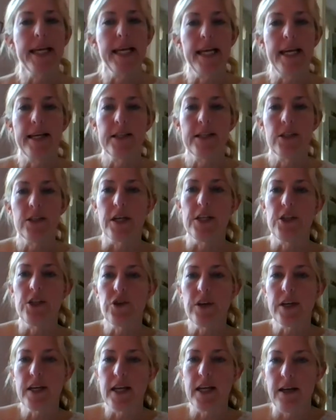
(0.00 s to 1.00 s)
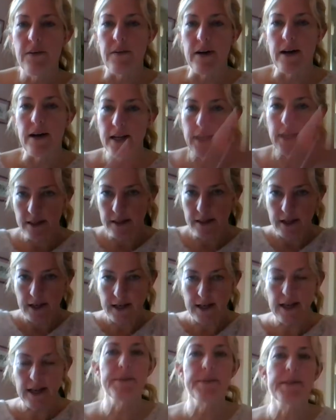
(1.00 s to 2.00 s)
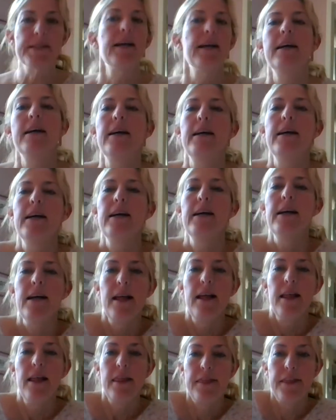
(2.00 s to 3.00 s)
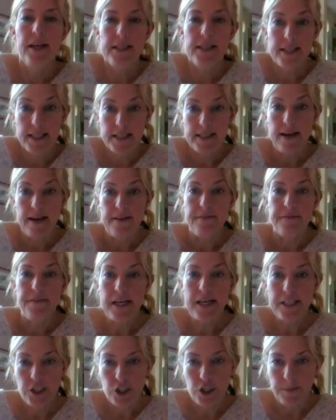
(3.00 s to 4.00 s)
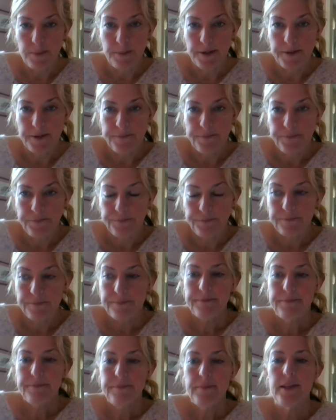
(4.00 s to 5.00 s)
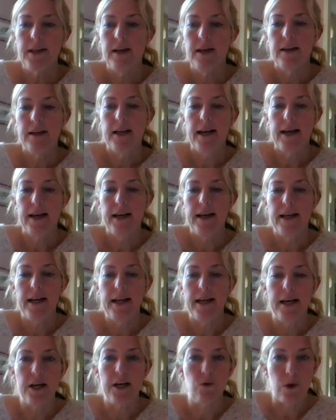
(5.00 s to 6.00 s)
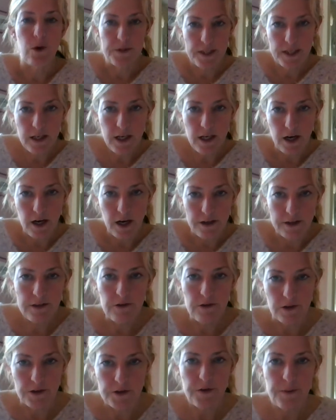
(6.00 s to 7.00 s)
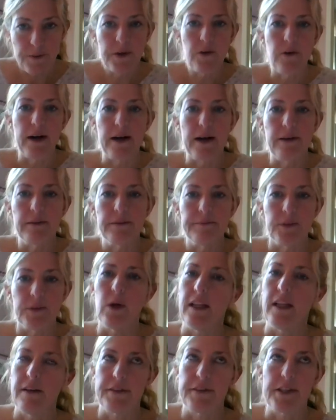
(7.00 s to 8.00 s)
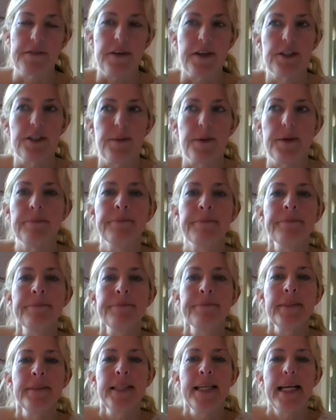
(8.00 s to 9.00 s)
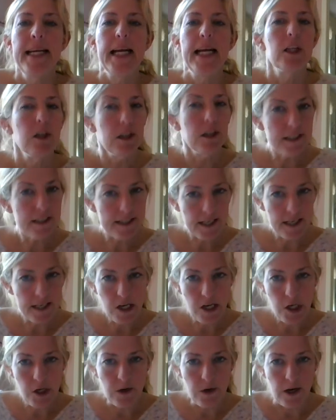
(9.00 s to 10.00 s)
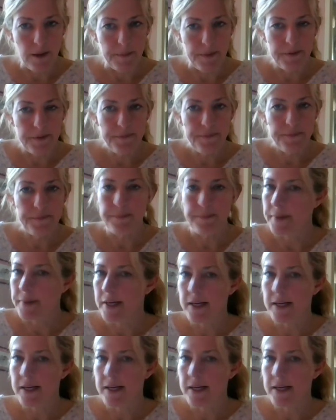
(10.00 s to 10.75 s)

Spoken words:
Okay. And it grows in a garden. Grows from the ground. I love this vegetable. It looks like a cucumber, but it is not a cucumber. It's green.